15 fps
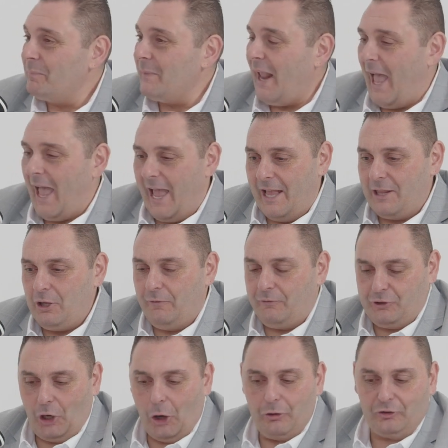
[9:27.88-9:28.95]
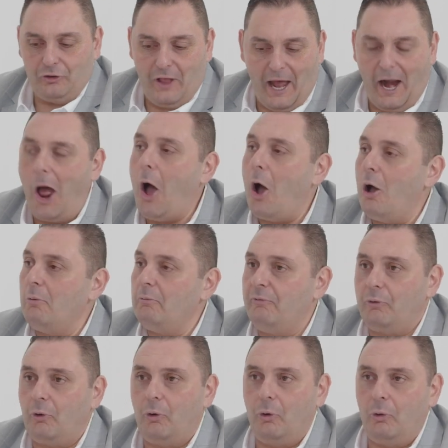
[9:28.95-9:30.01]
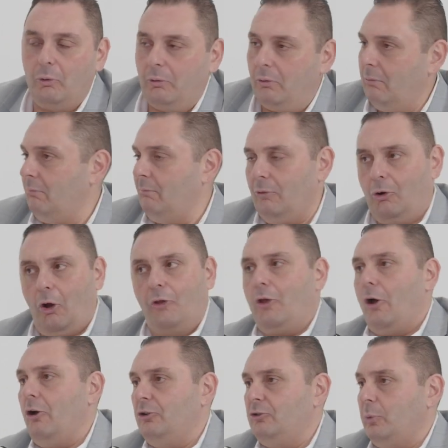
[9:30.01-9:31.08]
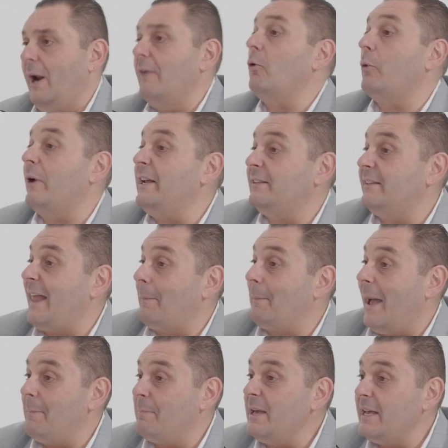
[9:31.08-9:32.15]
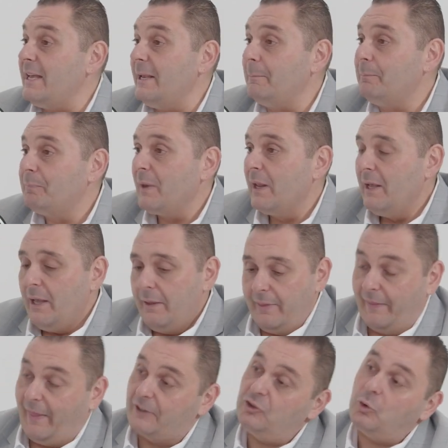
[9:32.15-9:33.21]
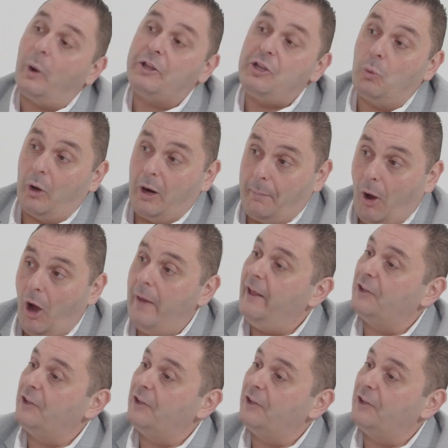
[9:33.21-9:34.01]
And you've chosen that home for God knows whatever reason that may be, that's the one you want to buy.